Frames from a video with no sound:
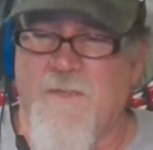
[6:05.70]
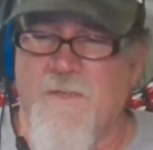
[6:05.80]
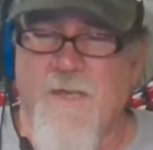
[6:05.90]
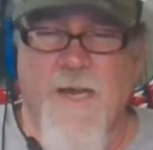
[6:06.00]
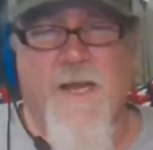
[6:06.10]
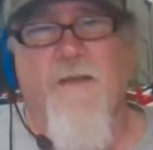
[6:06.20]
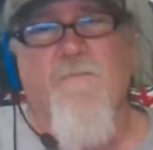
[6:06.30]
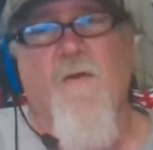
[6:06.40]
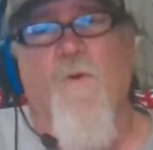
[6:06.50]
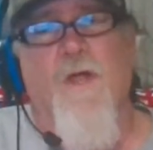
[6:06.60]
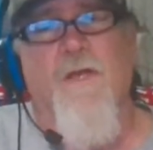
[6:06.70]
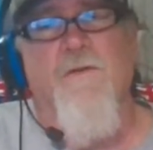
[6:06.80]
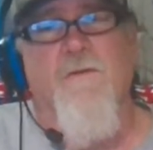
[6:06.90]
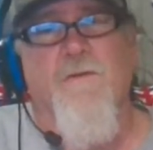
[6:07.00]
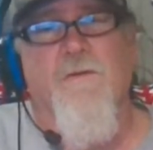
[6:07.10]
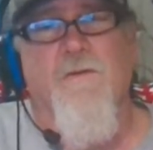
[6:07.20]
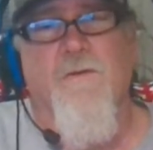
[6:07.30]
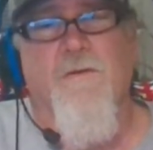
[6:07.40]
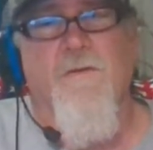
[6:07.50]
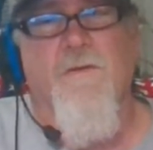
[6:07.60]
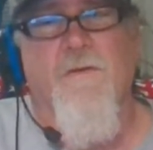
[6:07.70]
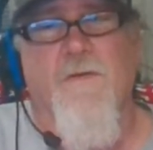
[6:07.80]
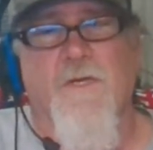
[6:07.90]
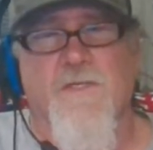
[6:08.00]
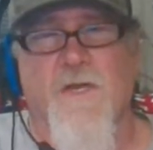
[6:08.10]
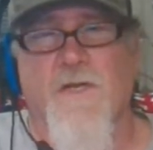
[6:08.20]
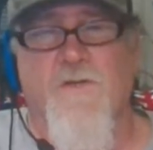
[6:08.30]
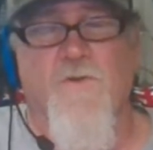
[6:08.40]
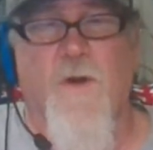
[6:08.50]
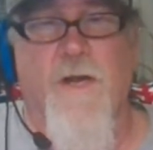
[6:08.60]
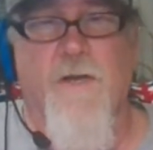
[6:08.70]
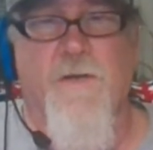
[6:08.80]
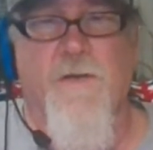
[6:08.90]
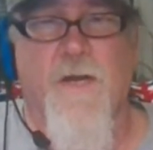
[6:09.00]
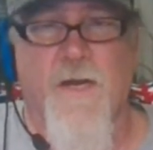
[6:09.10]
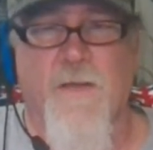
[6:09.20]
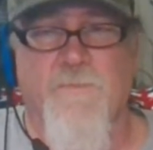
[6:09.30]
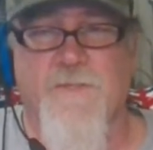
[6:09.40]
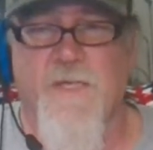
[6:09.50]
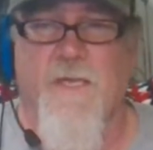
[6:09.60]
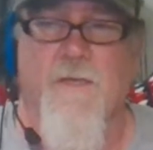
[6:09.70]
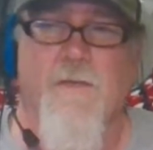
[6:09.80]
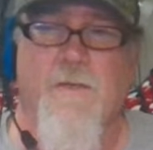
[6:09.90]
not everyone is going to join an MC.